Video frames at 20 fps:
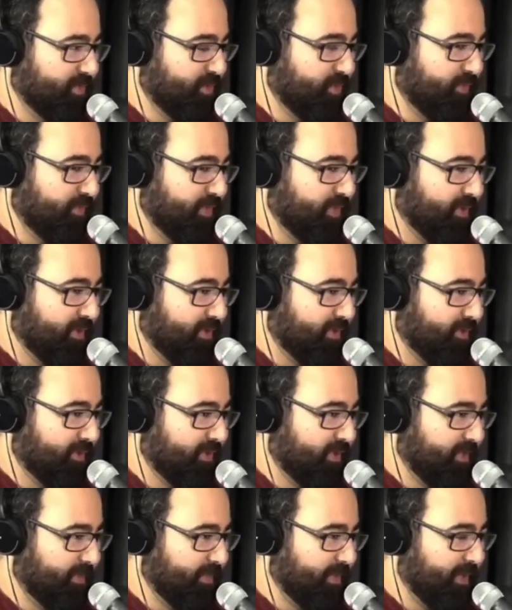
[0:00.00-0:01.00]
movie called
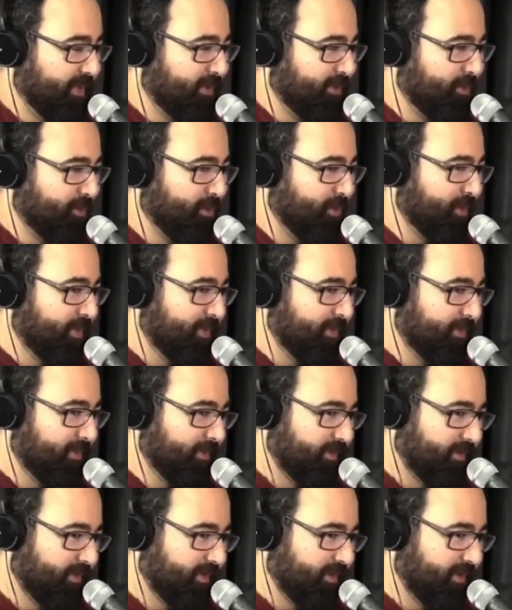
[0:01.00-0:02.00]
Paranorman.
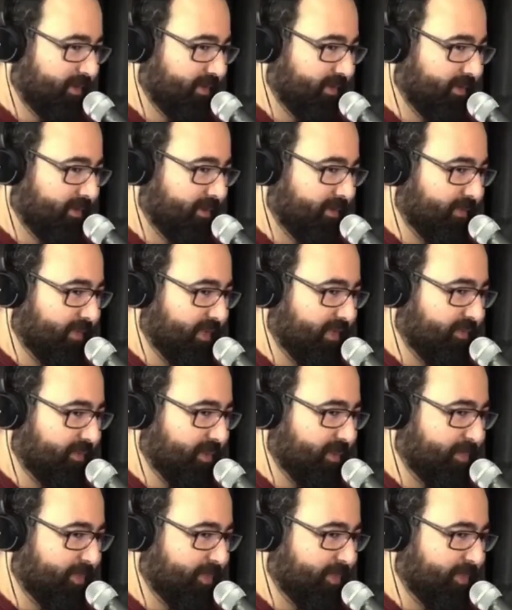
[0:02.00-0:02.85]
I don't know if you guys know